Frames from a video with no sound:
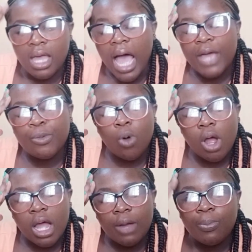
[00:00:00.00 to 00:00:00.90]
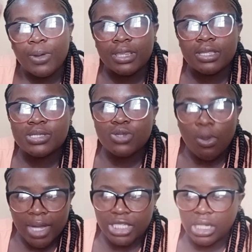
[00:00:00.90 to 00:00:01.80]
I woke up with so
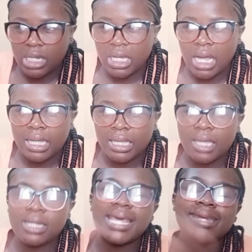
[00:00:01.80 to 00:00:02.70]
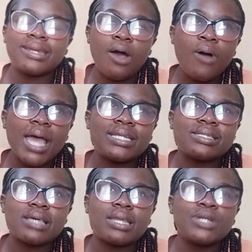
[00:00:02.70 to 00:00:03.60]
much headache again, and now I
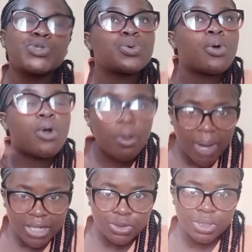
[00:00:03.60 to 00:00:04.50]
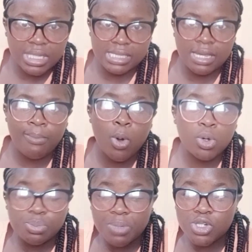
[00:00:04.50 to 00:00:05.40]
decided to go back to the same
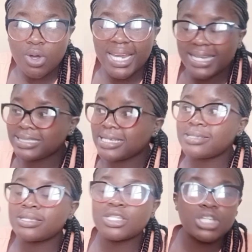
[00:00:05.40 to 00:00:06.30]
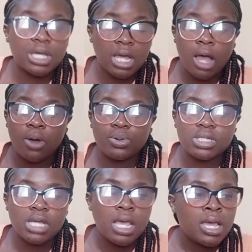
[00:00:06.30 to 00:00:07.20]
hospital and just check
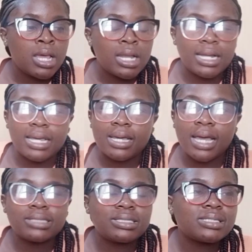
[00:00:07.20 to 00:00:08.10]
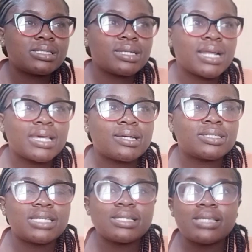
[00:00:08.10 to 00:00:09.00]
out, just
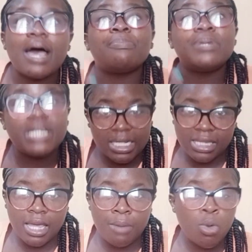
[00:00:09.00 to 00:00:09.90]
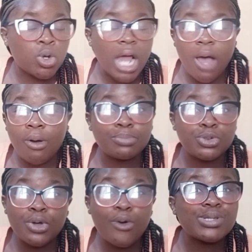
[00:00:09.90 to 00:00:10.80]
update them on how I'm
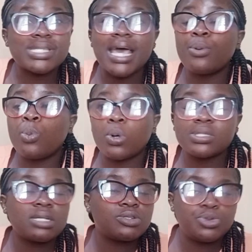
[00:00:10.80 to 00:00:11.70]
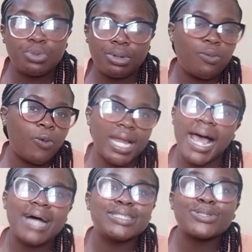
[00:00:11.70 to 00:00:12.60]
doing, because I wasn't doing well
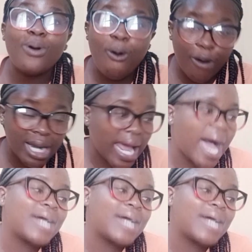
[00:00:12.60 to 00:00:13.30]
at all.